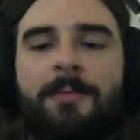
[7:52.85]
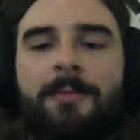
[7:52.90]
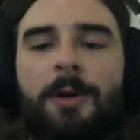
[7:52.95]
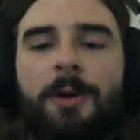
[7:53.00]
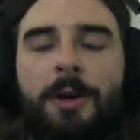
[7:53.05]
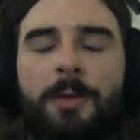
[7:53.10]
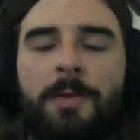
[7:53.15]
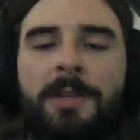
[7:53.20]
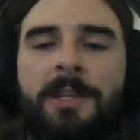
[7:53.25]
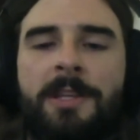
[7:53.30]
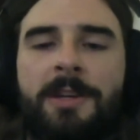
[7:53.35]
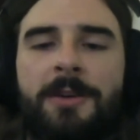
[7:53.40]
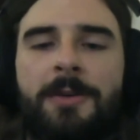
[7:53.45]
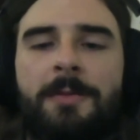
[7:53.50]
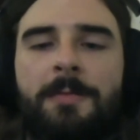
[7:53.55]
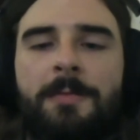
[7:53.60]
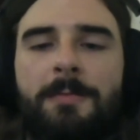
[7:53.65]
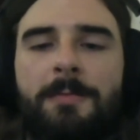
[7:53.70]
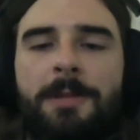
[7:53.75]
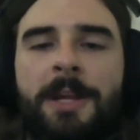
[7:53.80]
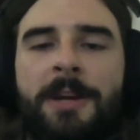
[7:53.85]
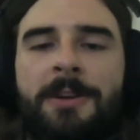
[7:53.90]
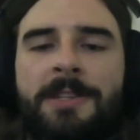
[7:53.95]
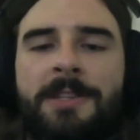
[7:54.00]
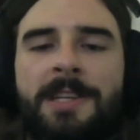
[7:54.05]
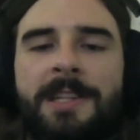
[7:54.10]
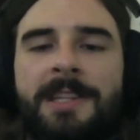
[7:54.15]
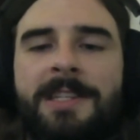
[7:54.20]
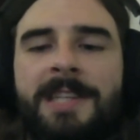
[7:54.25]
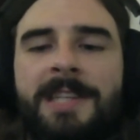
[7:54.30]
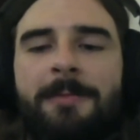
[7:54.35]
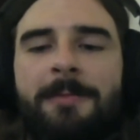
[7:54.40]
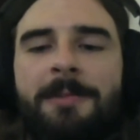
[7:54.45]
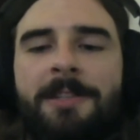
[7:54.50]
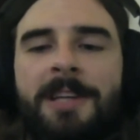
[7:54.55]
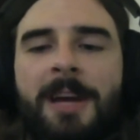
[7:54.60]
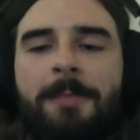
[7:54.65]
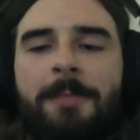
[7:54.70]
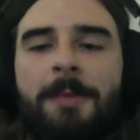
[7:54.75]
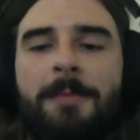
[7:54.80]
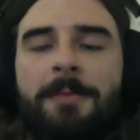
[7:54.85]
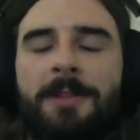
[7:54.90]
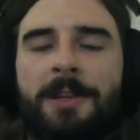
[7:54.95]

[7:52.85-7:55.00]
work with your players at the table to come up